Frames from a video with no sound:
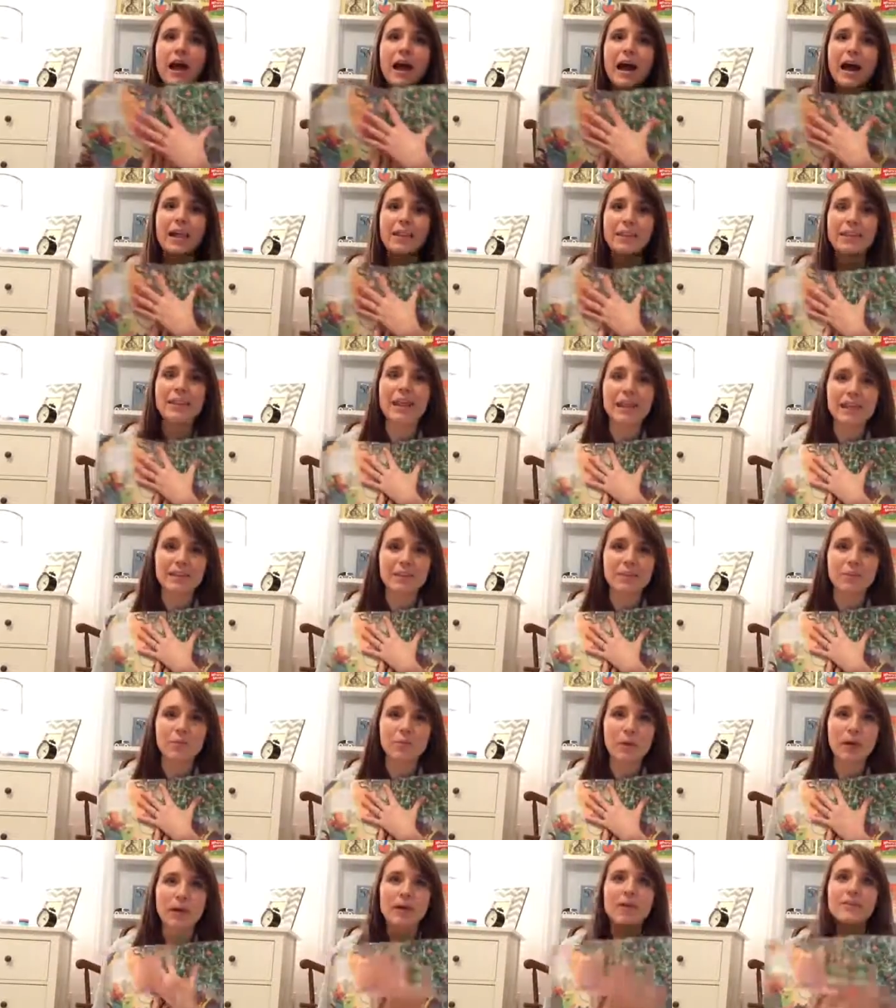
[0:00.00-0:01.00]
I like
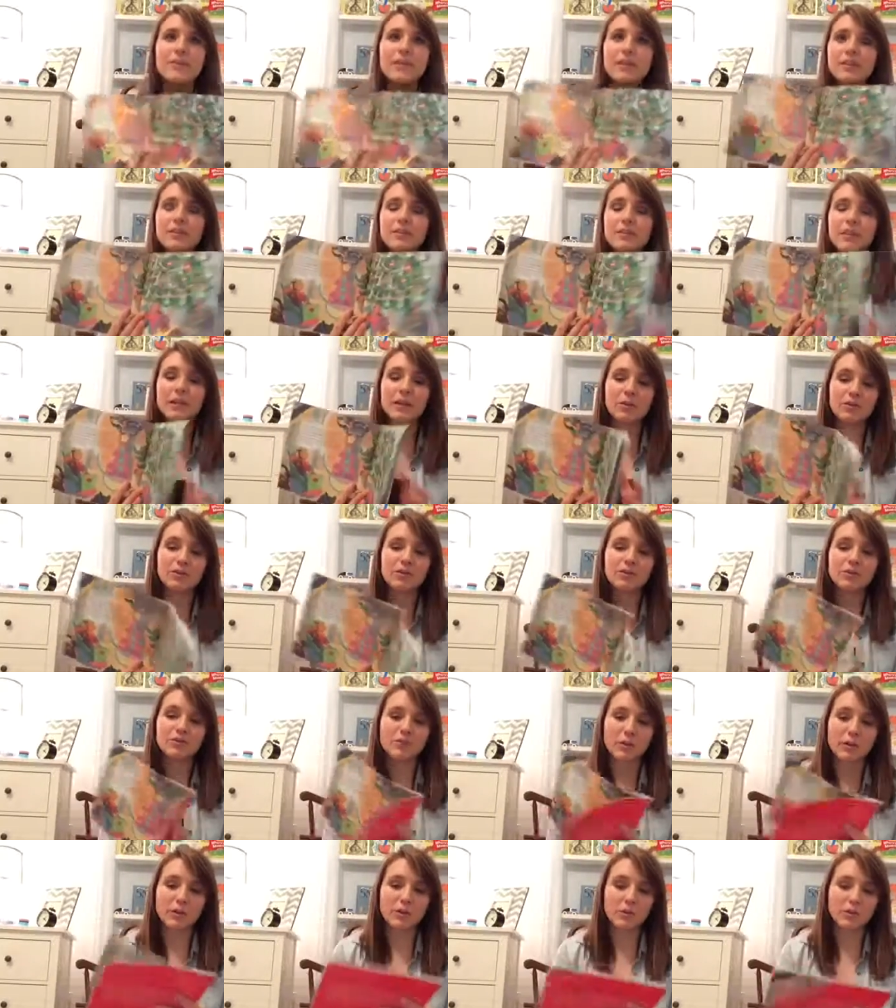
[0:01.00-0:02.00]
the way the
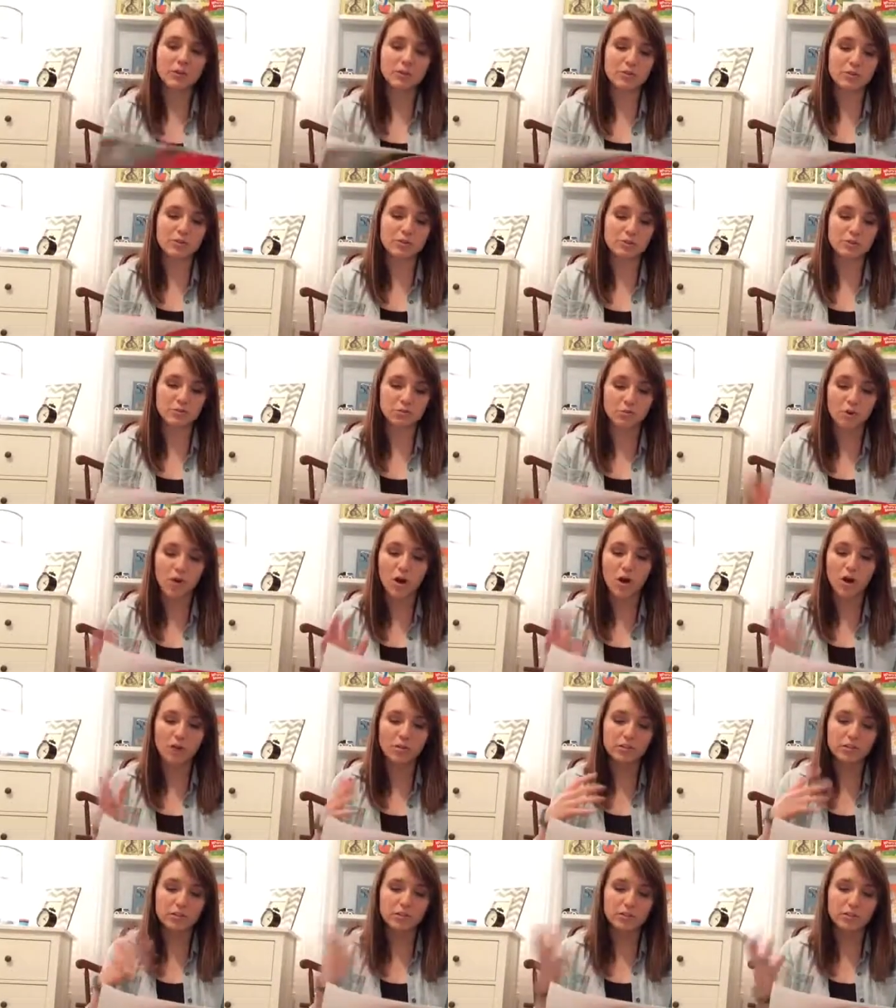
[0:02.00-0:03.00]
illustrator
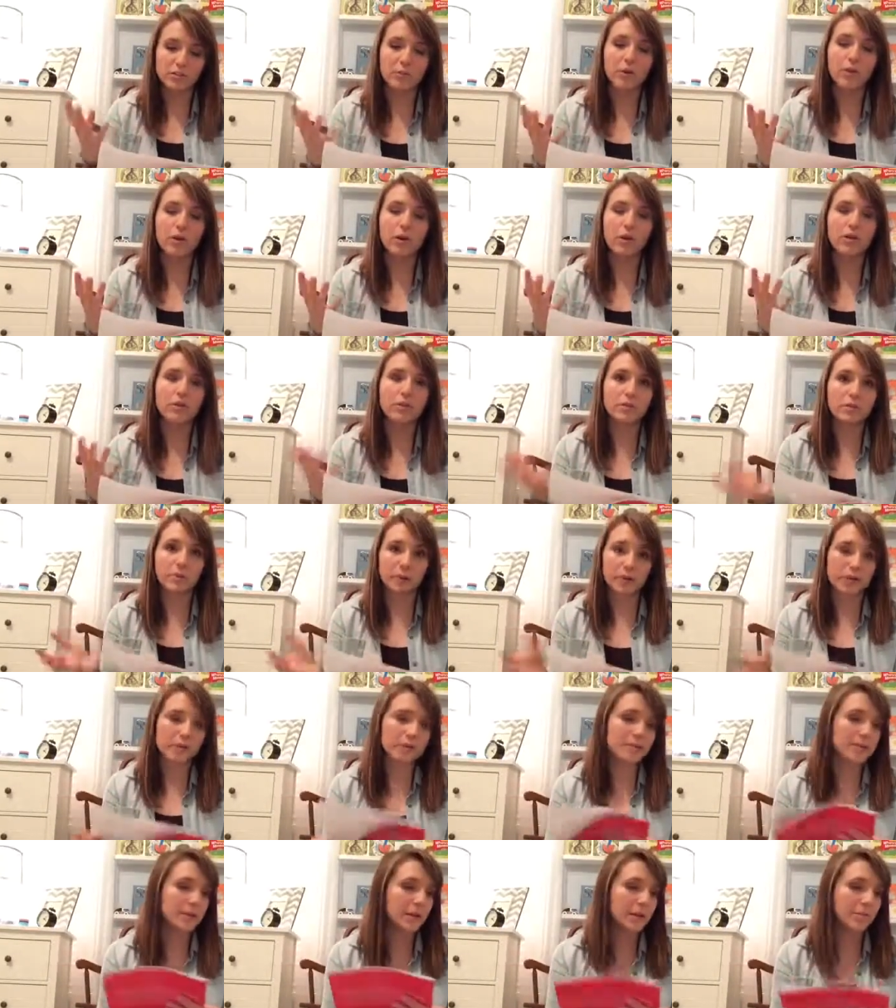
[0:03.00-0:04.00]
draws for the
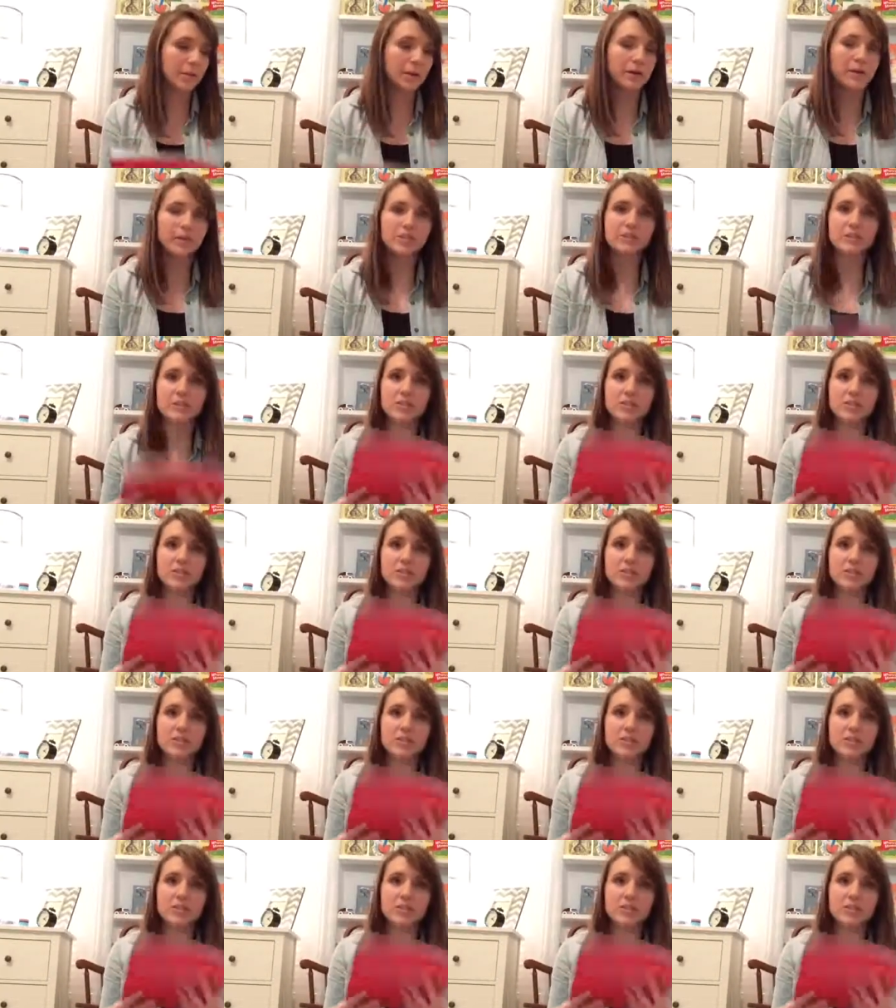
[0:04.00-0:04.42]
Berenstain Bears.